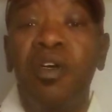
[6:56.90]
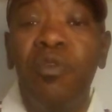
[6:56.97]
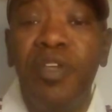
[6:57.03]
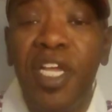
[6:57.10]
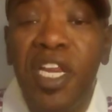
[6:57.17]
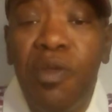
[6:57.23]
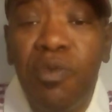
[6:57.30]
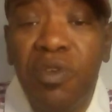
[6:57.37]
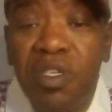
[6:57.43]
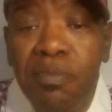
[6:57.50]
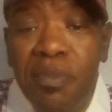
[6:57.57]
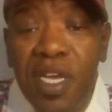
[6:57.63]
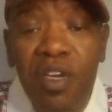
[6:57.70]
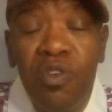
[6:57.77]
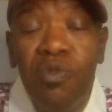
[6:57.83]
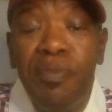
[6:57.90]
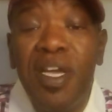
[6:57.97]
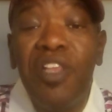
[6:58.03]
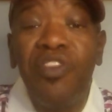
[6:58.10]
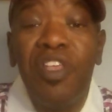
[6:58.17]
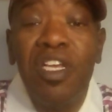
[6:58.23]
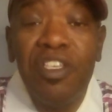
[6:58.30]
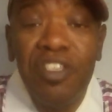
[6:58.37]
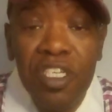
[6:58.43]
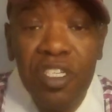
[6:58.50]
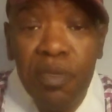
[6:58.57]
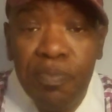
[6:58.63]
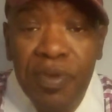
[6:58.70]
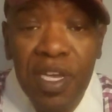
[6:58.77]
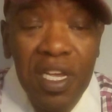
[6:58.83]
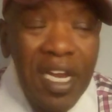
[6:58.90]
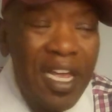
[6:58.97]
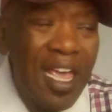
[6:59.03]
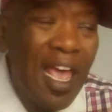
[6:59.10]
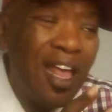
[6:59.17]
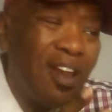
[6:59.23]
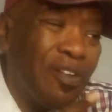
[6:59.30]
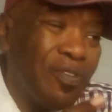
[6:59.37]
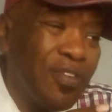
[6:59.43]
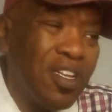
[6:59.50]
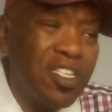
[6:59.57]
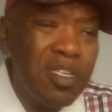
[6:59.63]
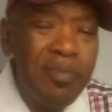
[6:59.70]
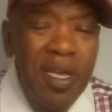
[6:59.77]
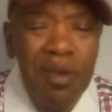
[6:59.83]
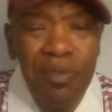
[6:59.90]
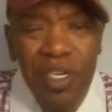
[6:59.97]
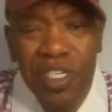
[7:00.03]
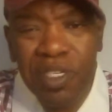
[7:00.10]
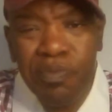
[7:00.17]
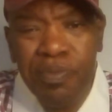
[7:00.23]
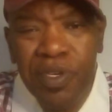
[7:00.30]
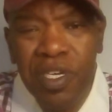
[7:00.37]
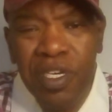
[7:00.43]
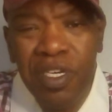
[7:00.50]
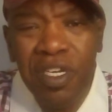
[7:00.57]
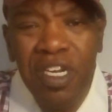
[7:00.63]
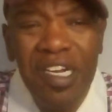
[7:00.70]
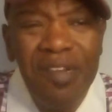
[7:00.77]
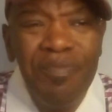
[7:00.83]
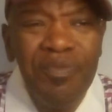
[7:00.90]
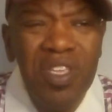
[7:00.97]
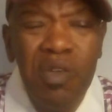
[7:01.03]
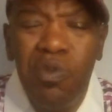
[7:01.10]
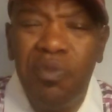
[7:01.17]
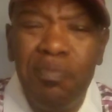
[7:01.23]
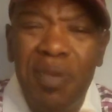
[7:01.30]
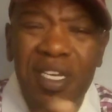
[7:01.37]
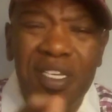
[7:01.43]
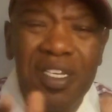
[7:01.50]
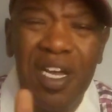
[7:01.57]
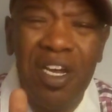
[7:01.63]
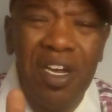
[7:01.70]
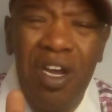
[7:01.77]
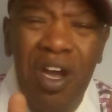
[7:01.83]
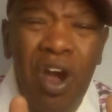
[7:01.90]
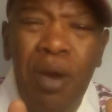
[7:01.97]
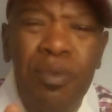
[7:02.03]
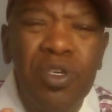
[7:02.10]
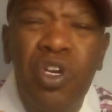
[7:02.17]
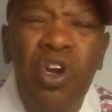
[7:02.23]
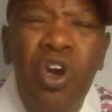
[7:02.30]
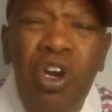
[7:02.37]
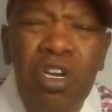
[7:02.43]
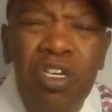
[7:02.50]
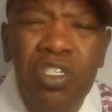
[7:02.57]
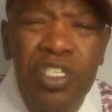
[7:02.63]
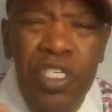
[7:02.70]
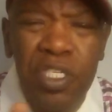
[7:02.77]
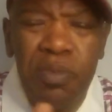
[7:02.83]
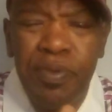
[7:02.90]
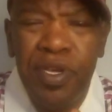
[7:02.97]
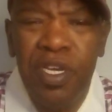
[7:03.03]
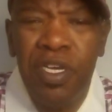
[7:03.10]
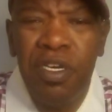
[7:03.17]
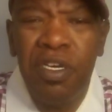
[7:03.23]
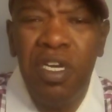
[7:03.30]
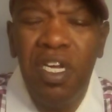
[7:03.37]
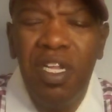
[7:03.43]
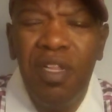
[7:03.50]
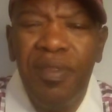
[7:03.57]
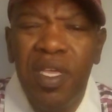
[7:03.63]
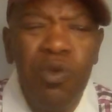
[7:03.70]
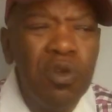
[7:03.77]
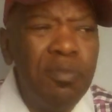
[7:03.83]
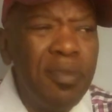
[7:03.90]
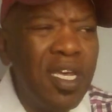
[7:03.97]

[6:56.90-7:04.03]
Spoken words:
Houdini was a man who made things disappear, like elephants, he made them disappear. He would make armored cars disappear. He would